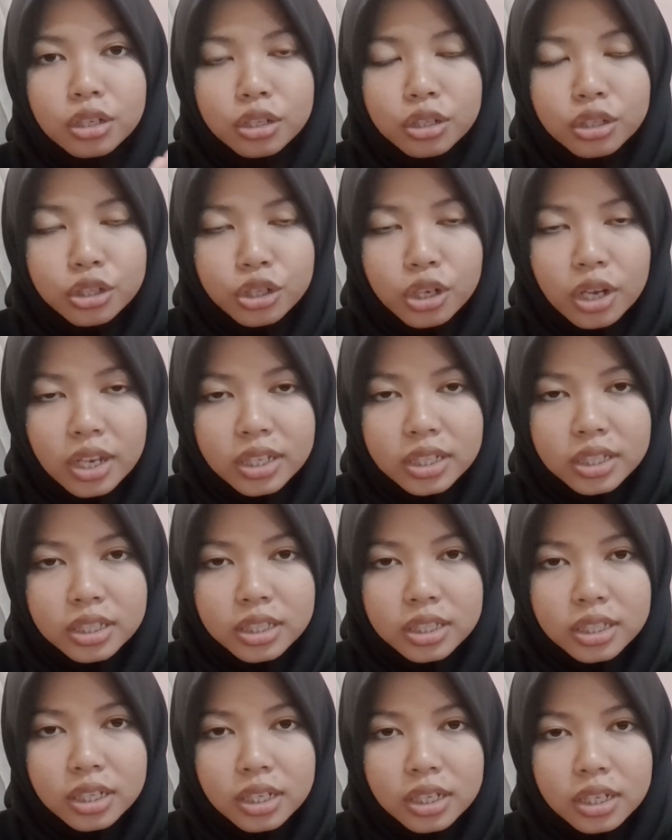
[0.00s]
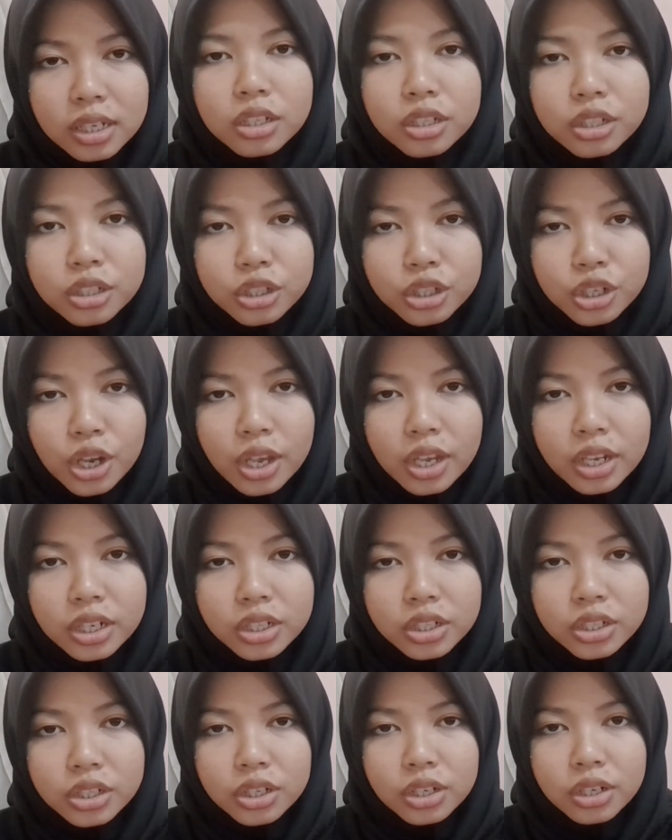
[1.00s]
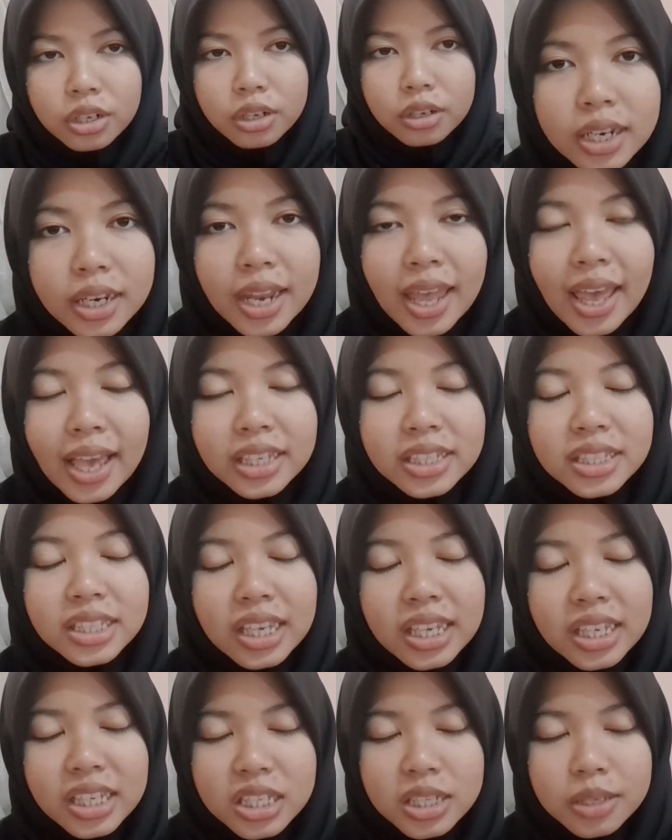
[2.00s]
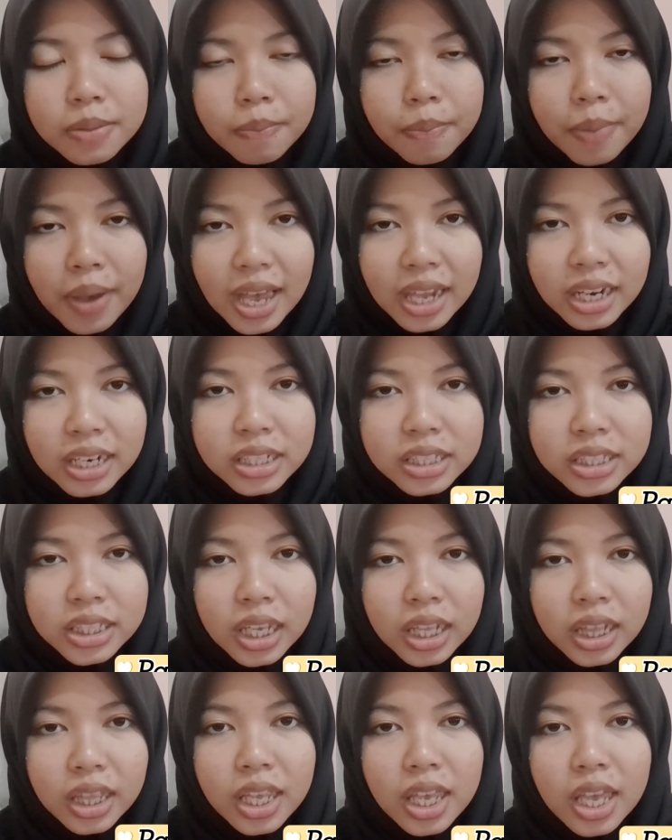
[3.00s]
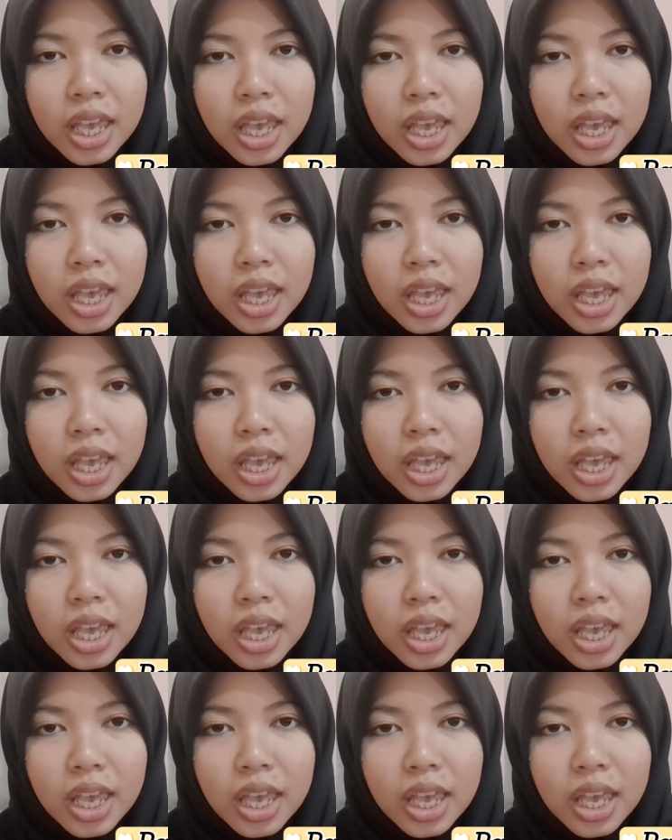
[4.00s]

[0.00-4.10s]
just change. Next is palatal.